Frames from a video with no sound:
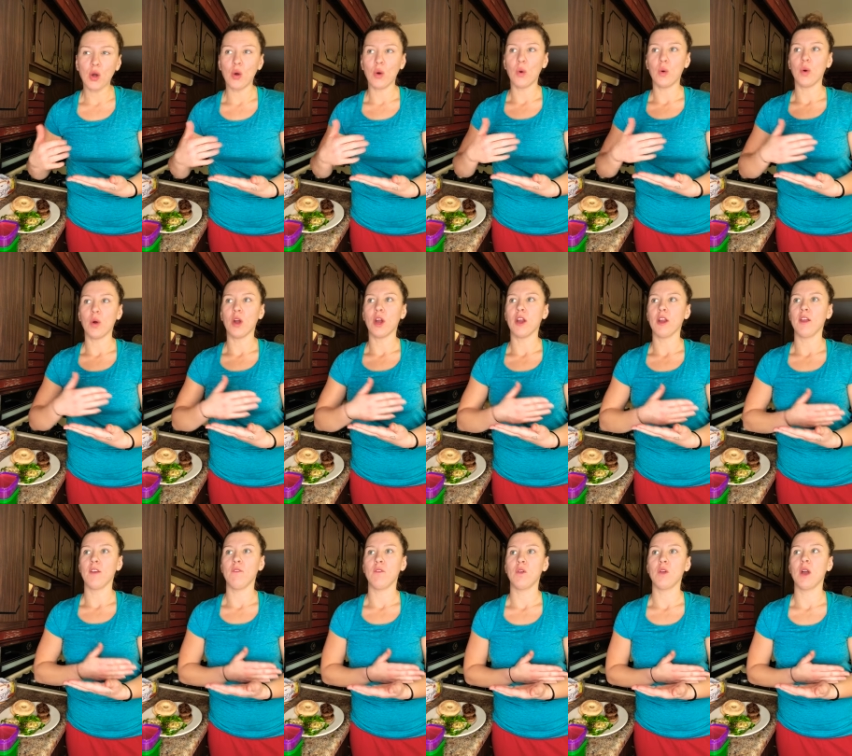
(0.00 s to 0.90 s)
or
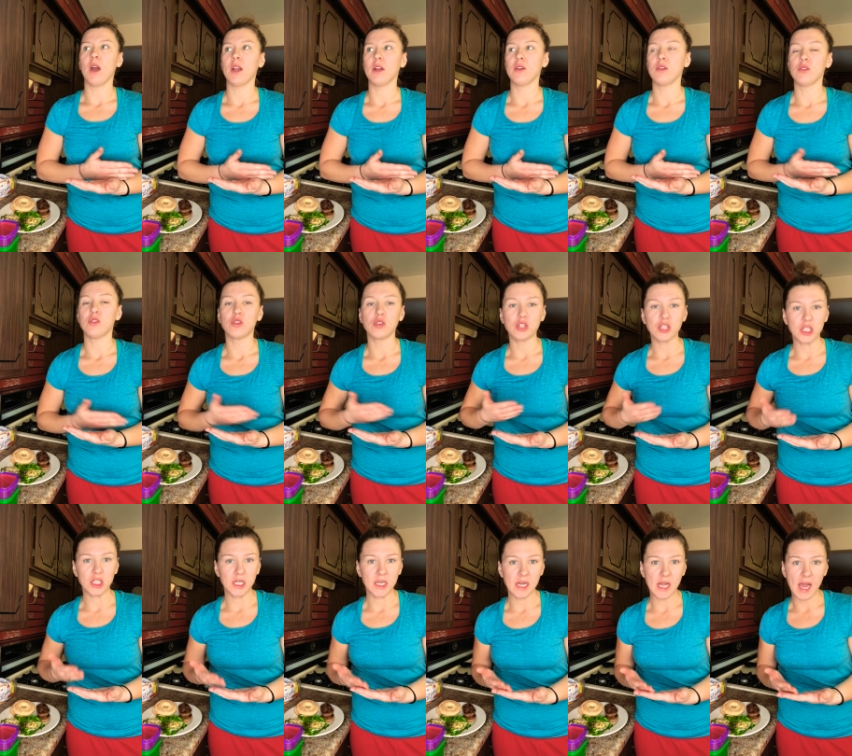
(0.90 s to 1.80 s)
if you got a
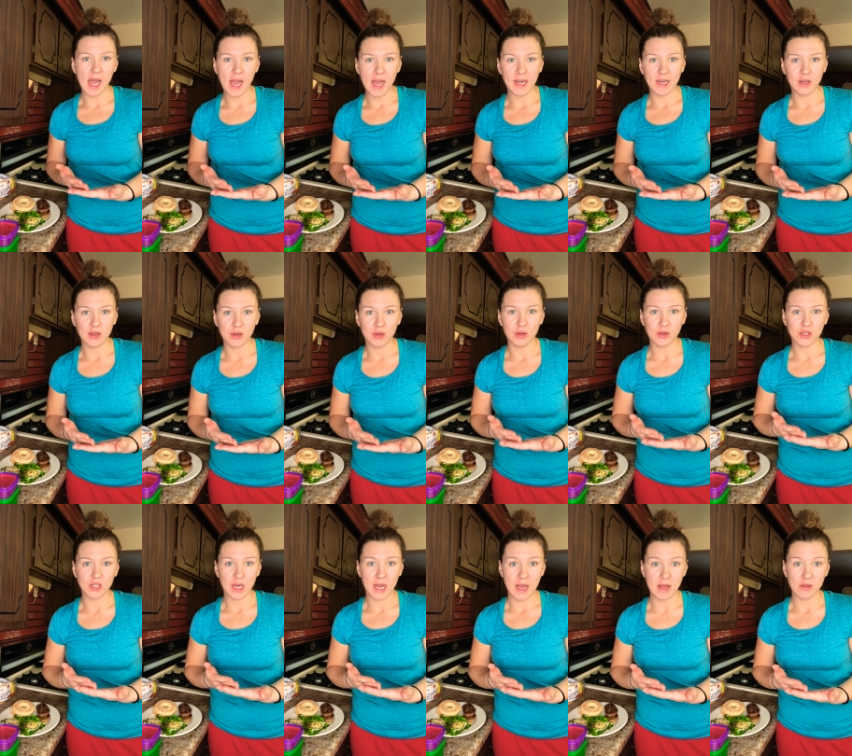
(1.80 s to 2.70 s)
nutrition guide in your
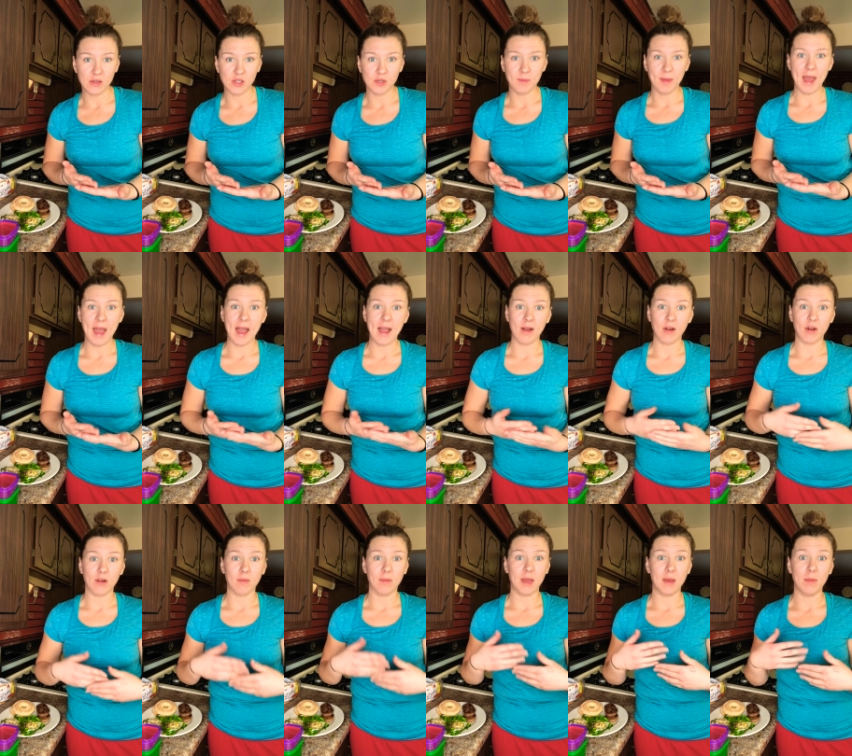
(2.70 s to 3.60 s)
challenge pack,
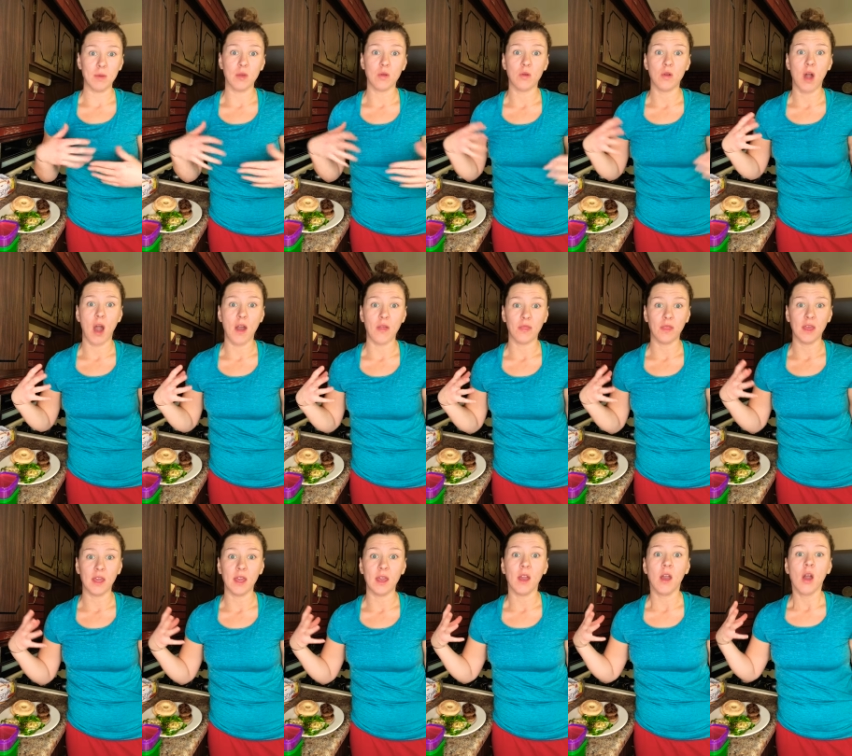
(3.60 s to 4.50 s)
or maybe you got
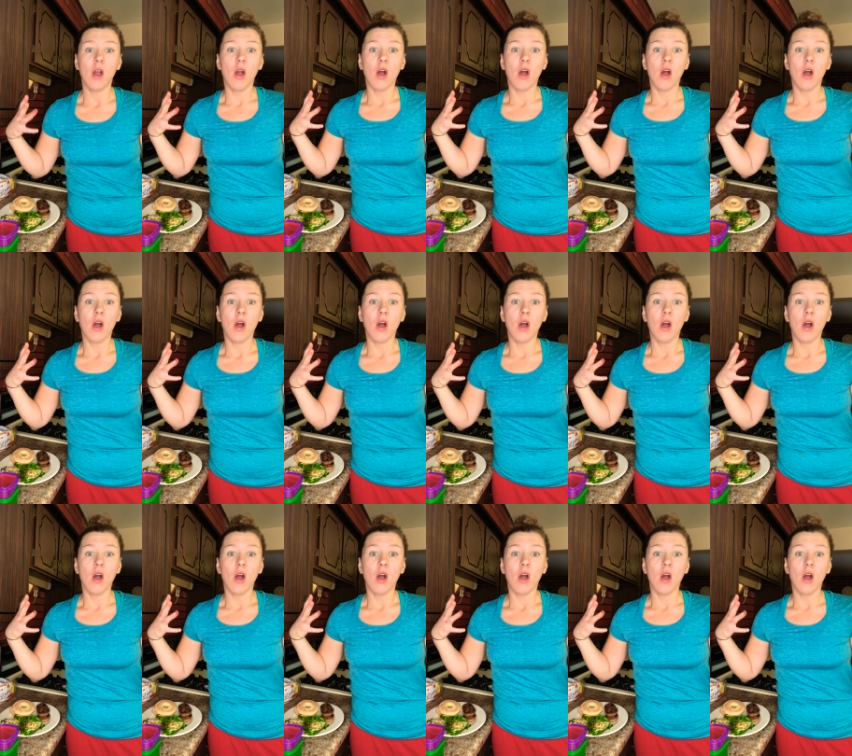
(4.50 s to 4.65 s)
the